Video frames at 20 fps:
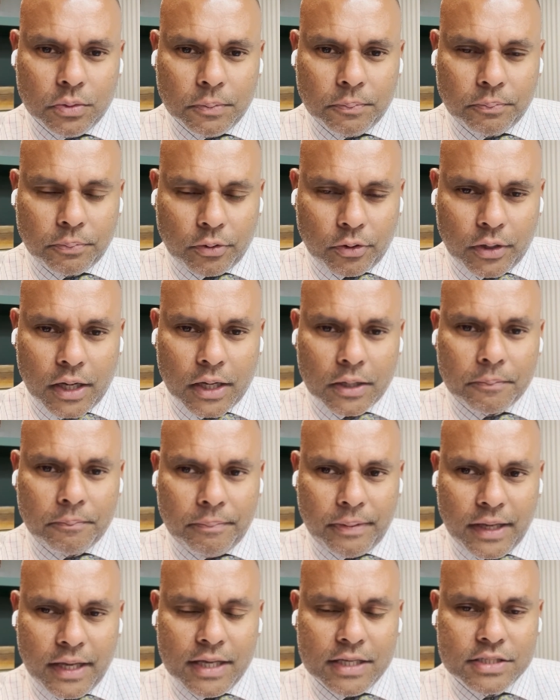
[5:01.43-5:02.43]
product
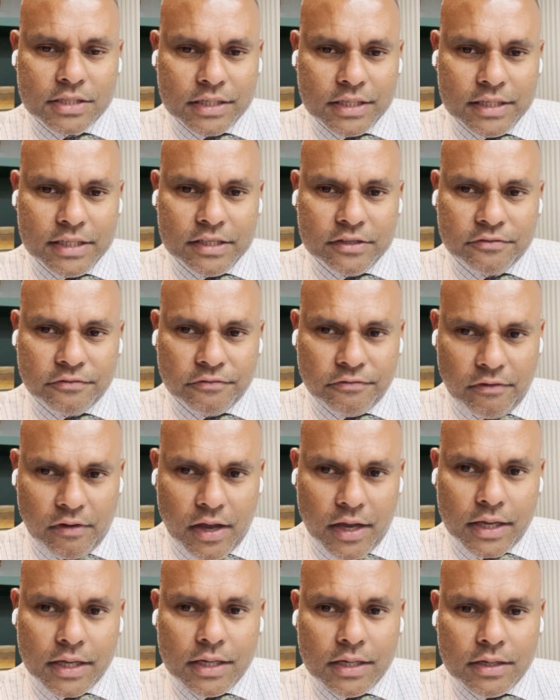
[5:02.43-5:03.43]
page is
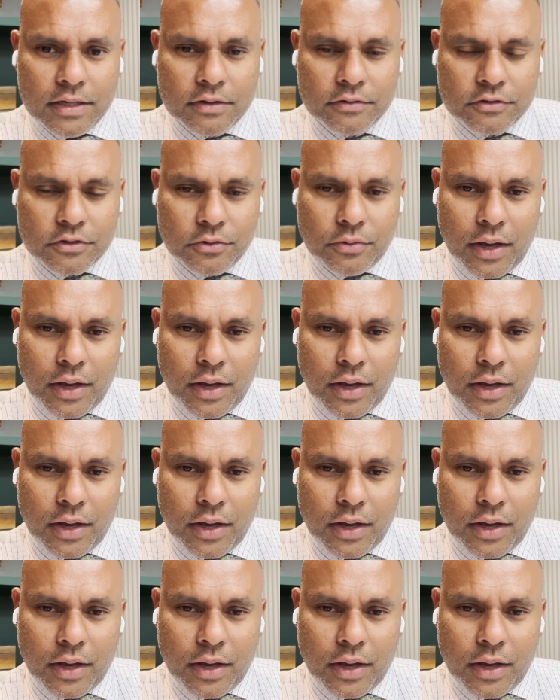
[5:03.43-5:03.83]
fine to